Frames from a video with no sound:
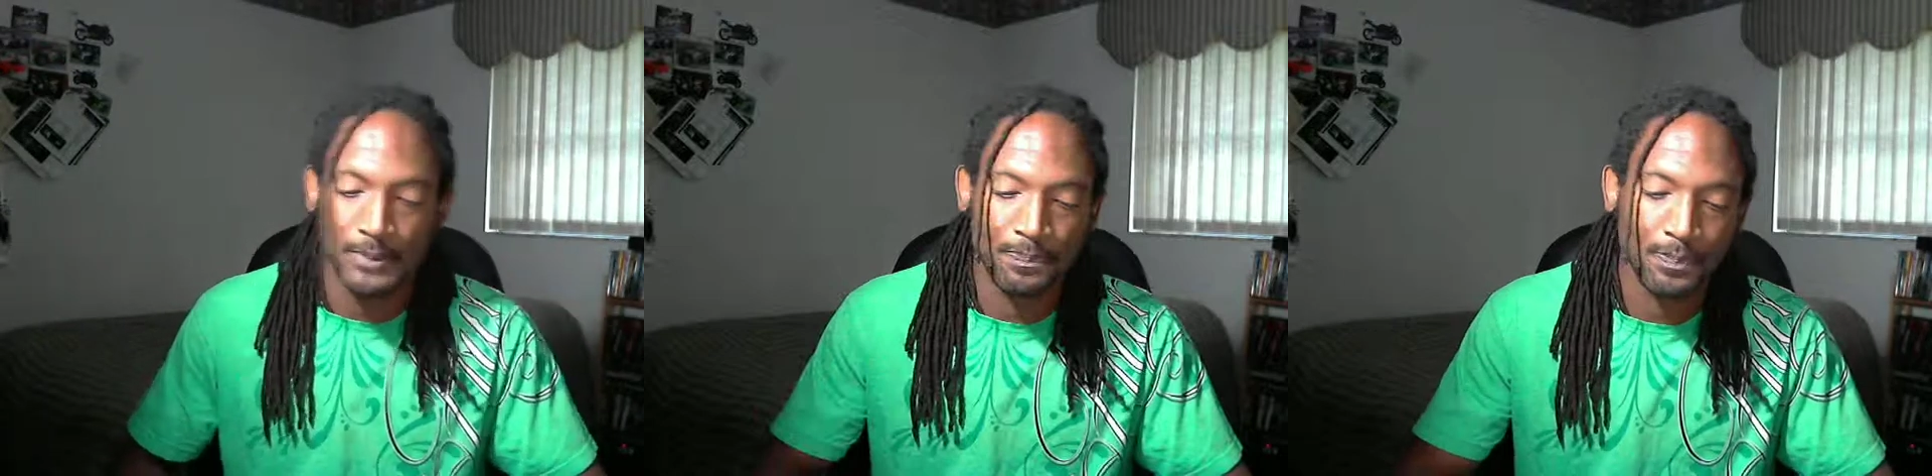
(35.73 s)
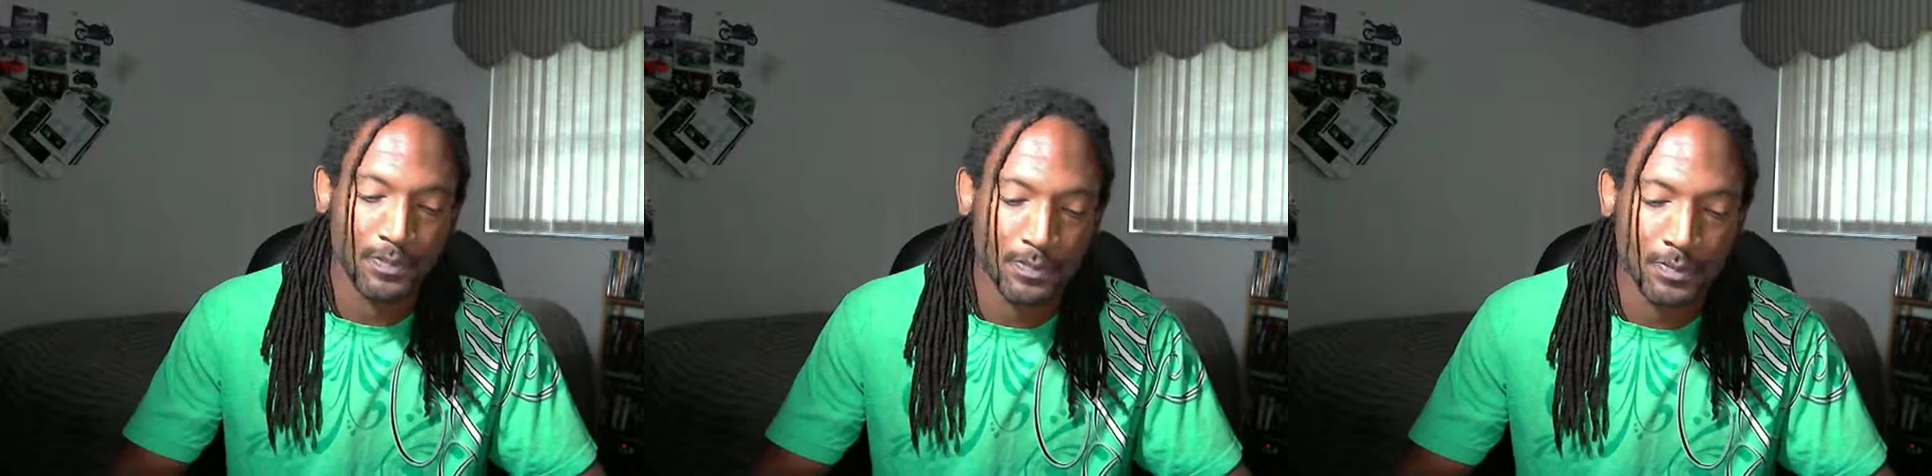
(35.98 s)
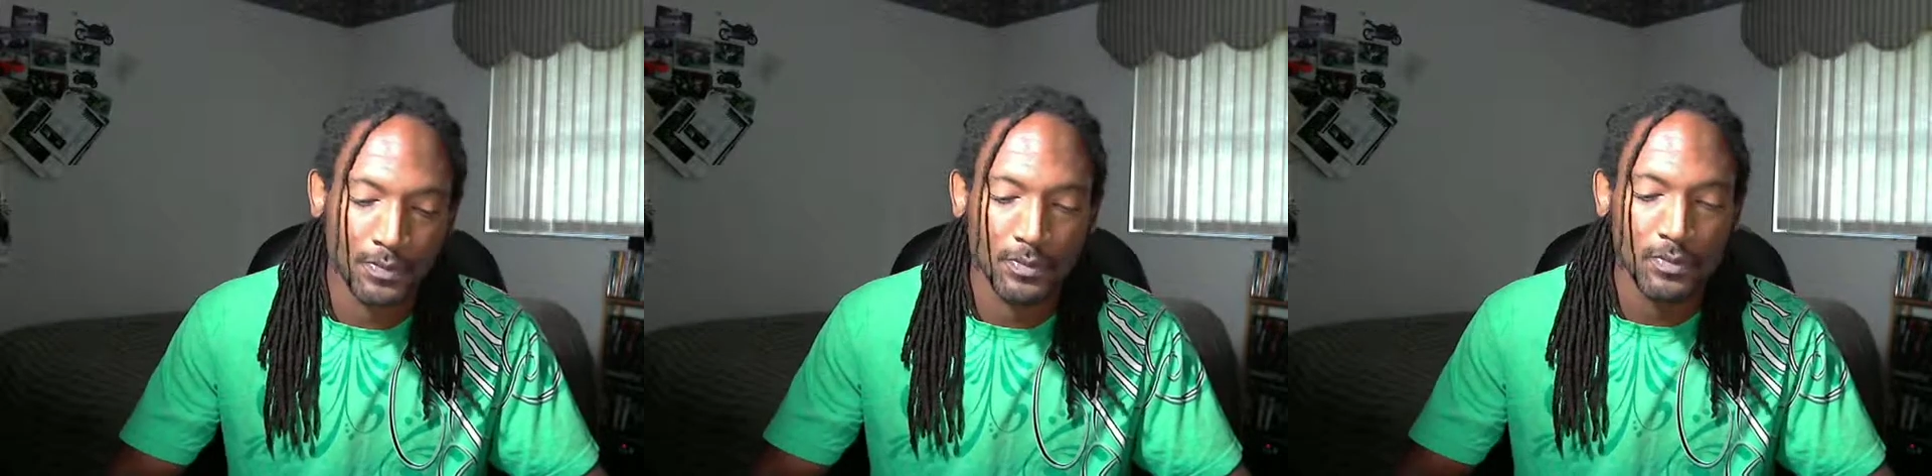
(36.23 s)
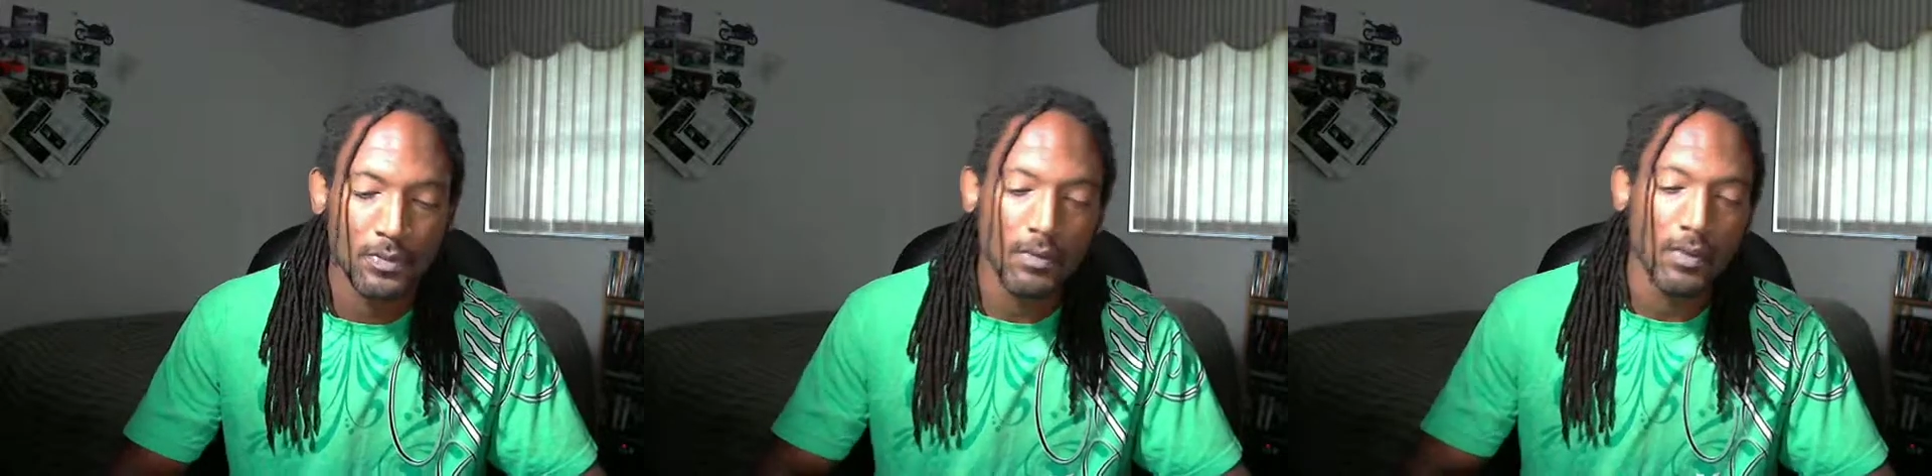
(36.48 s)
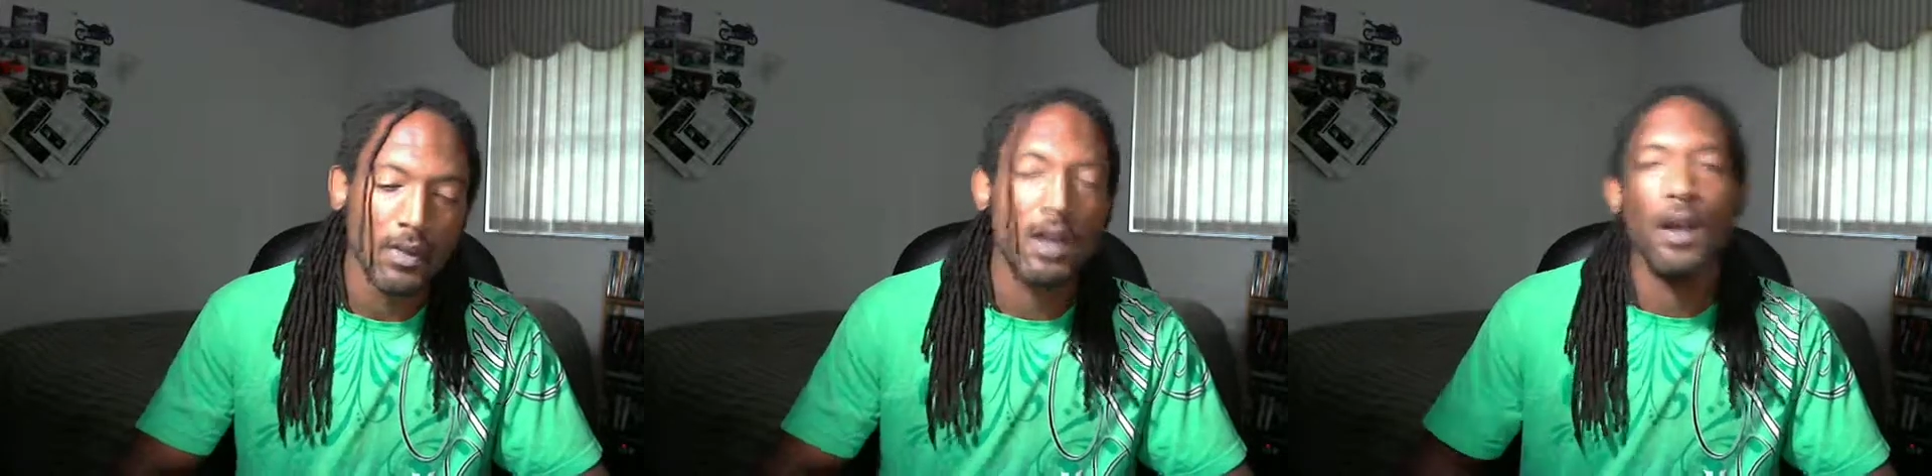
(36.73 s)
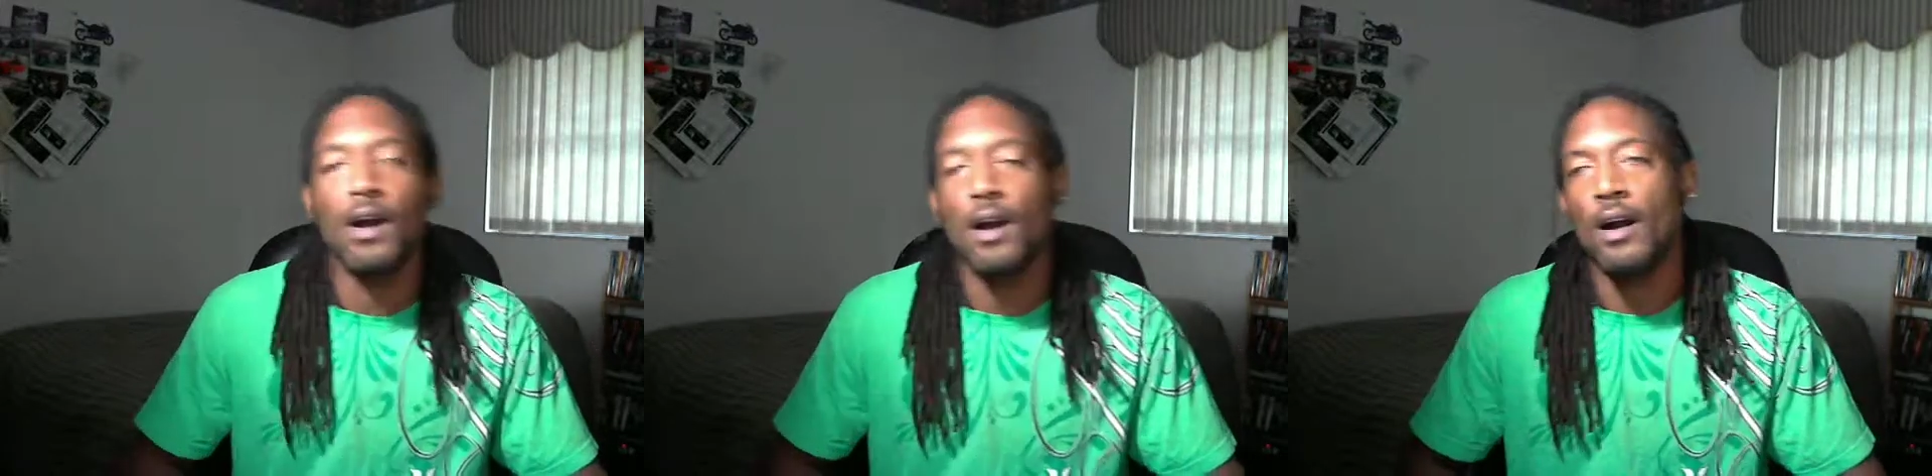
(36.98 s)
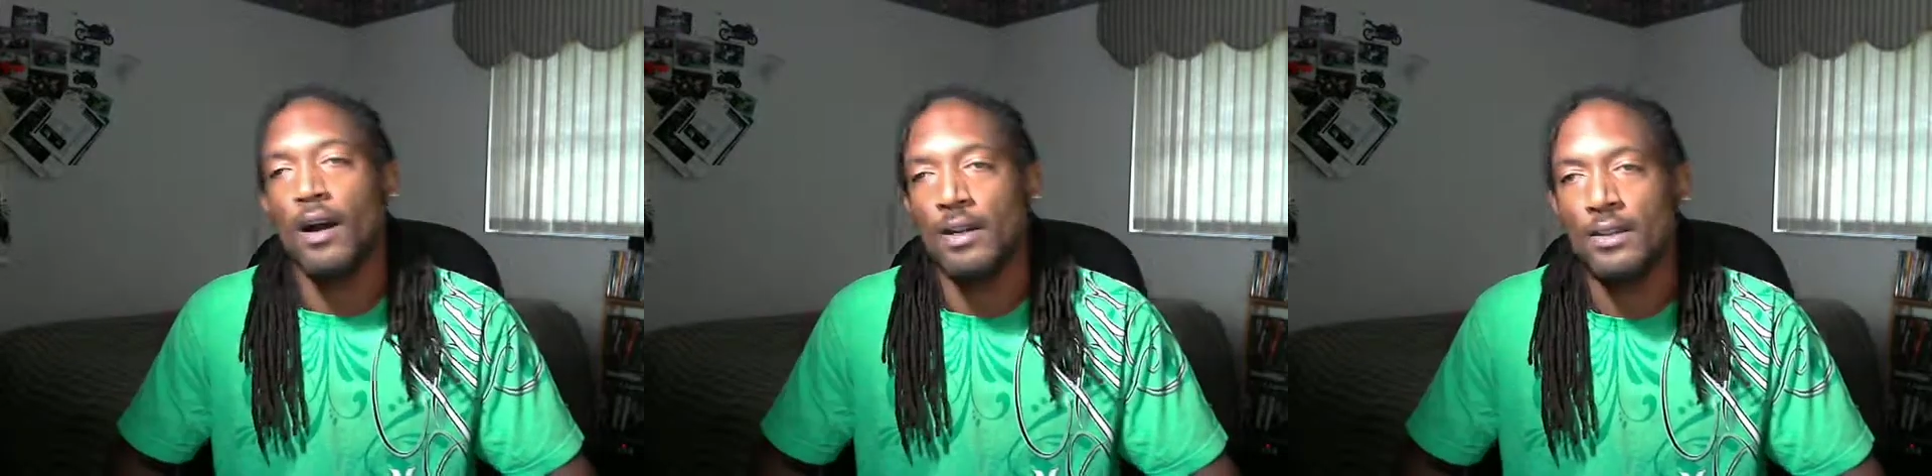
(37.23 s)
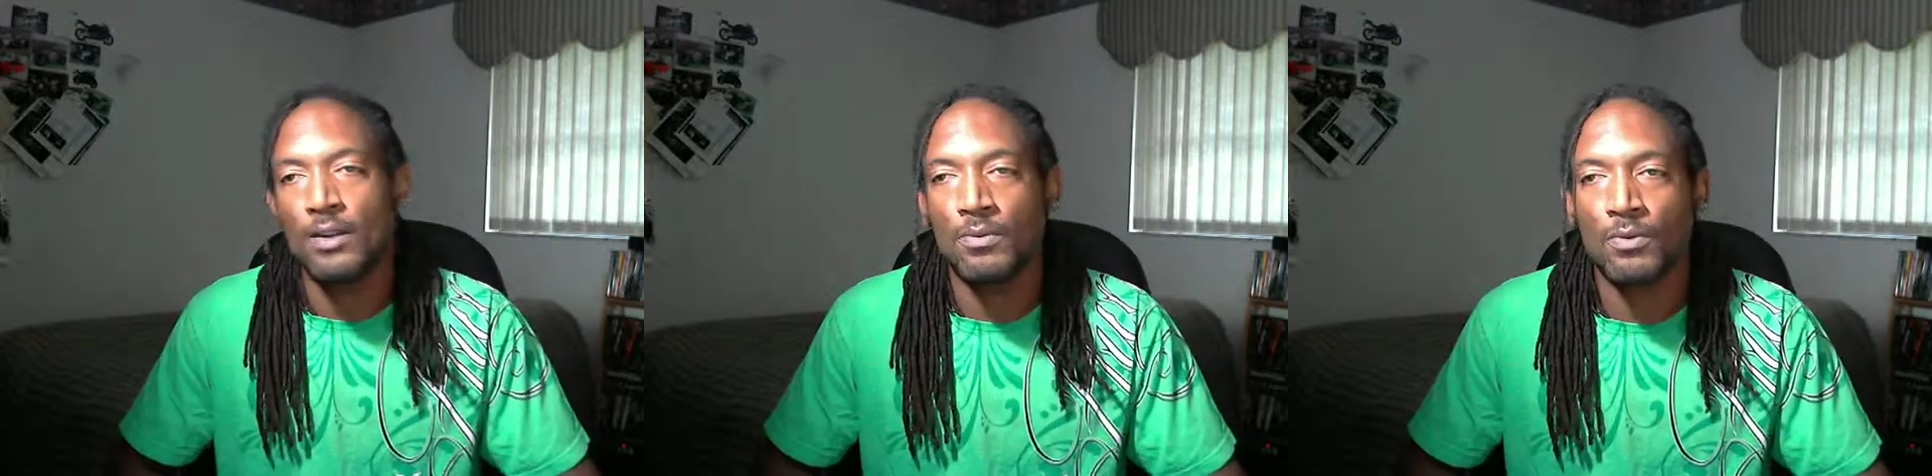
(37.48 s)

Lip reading: Apple iOS device,